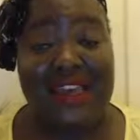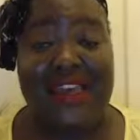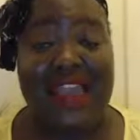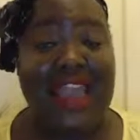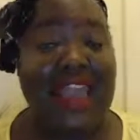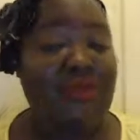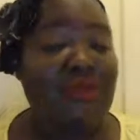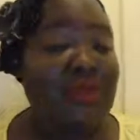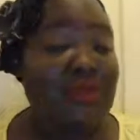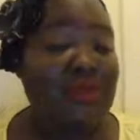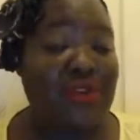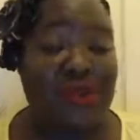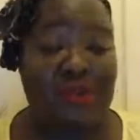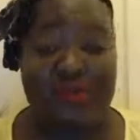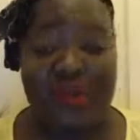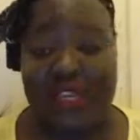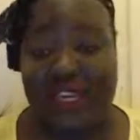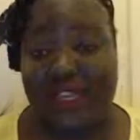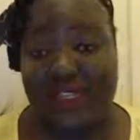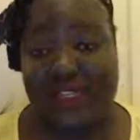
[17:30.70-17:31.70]
Everything
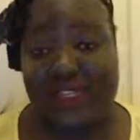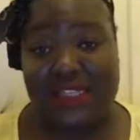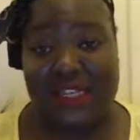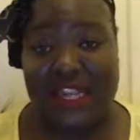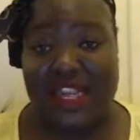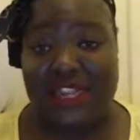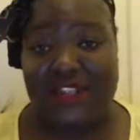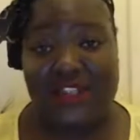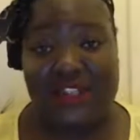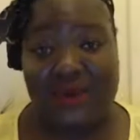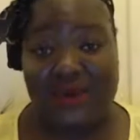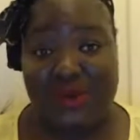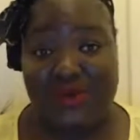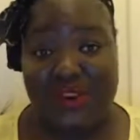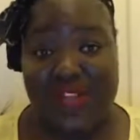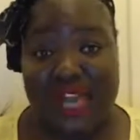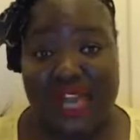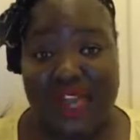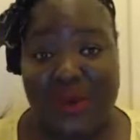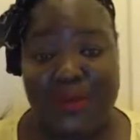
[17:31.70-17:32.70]
begins and ends with
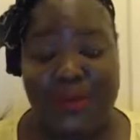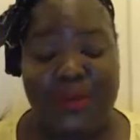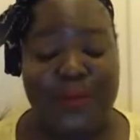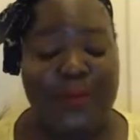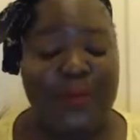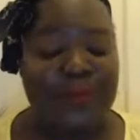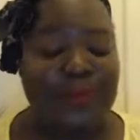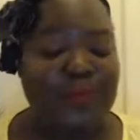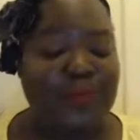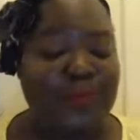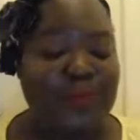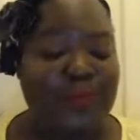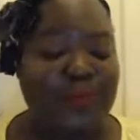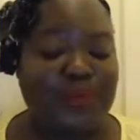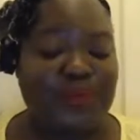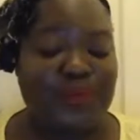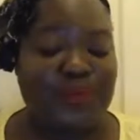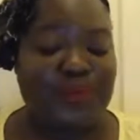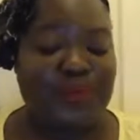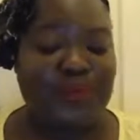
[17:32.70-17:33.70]
that.
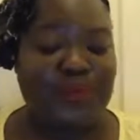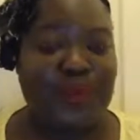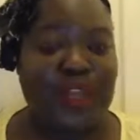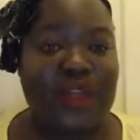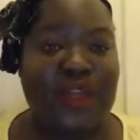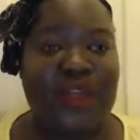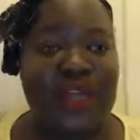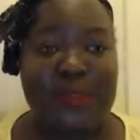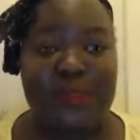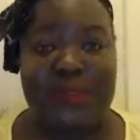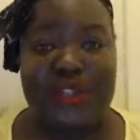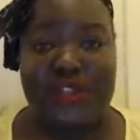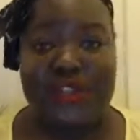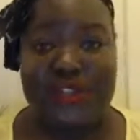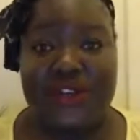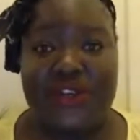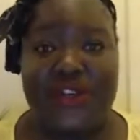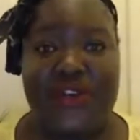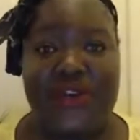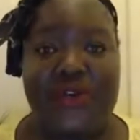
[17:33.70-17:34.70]
Number
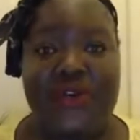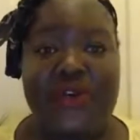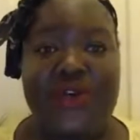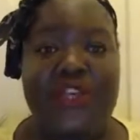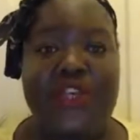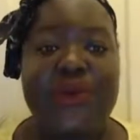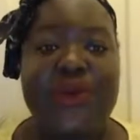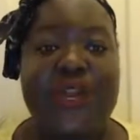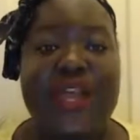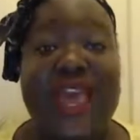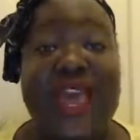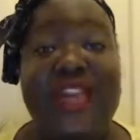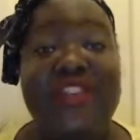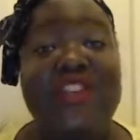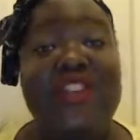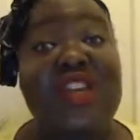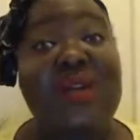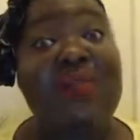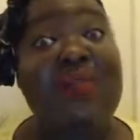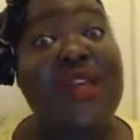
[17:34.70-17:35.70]
two, you want to
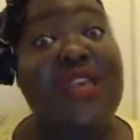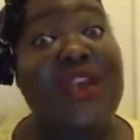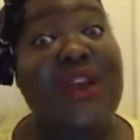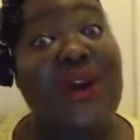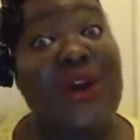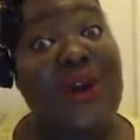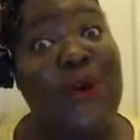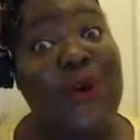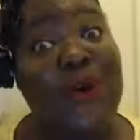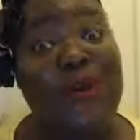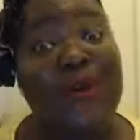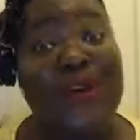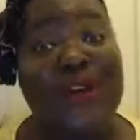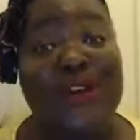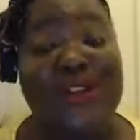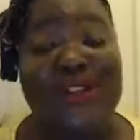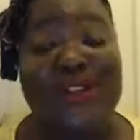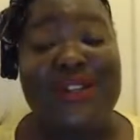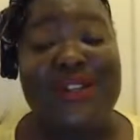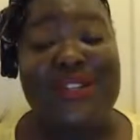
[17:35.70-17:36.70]
actually be
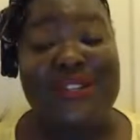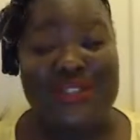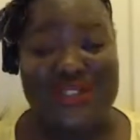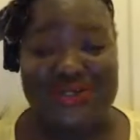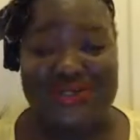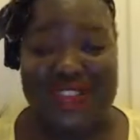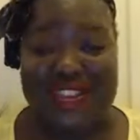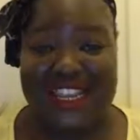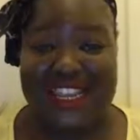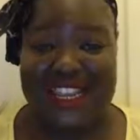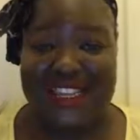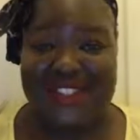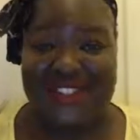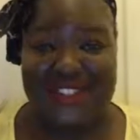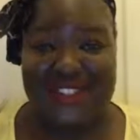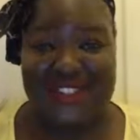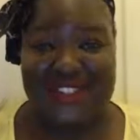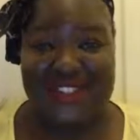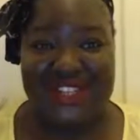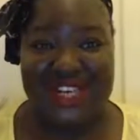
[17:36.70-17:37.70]
open to
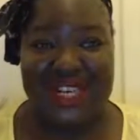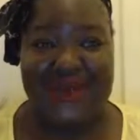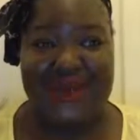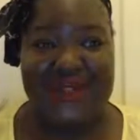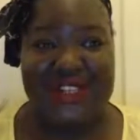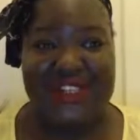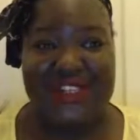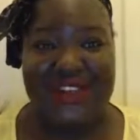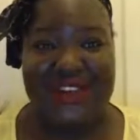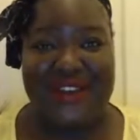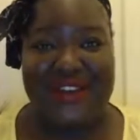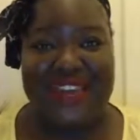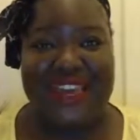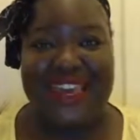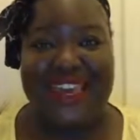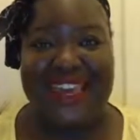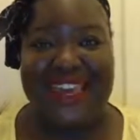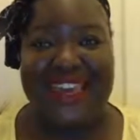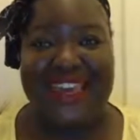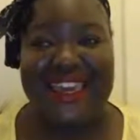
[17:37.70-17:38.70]
relationships,
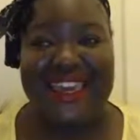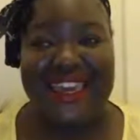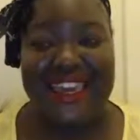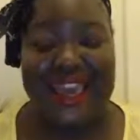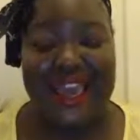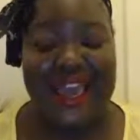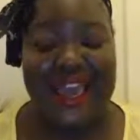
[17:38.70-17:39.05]
okay?